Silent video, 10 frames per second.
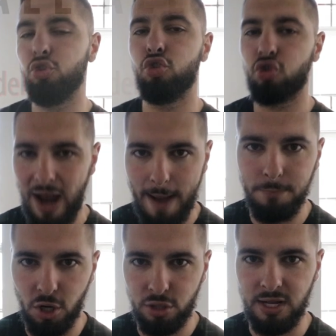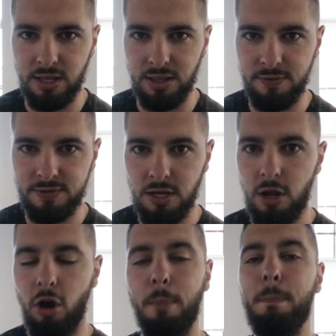Trap bar deadlifts
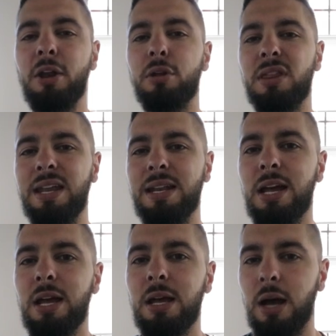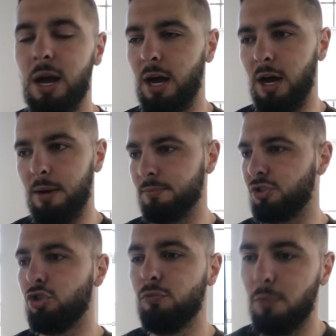are better than
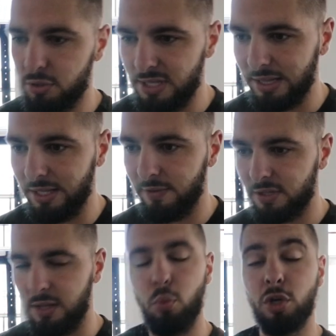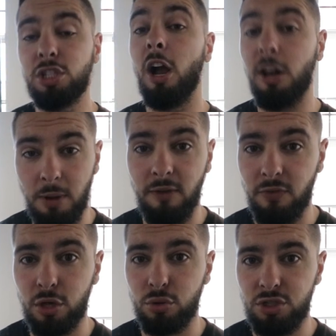sumo deadlifts. We're talking about
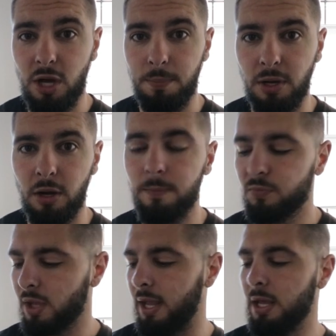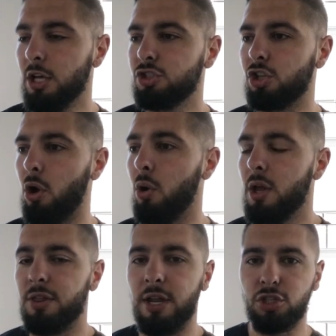vertical jump here, okay? So
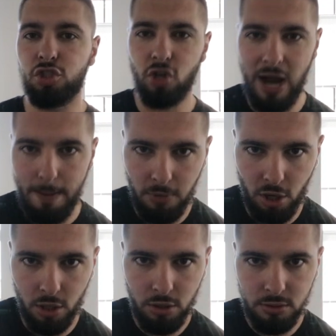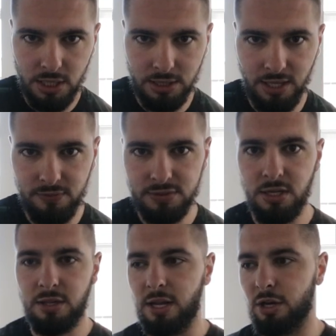there's trap bar deadlifts,
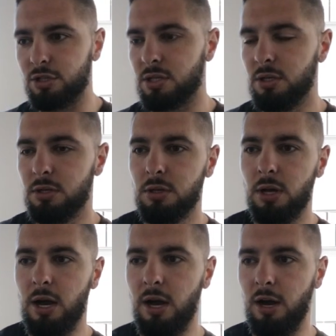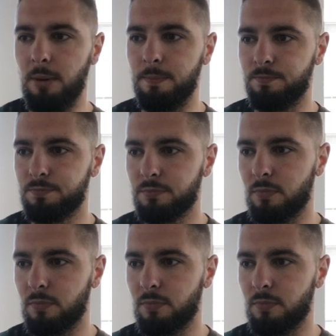there's sumo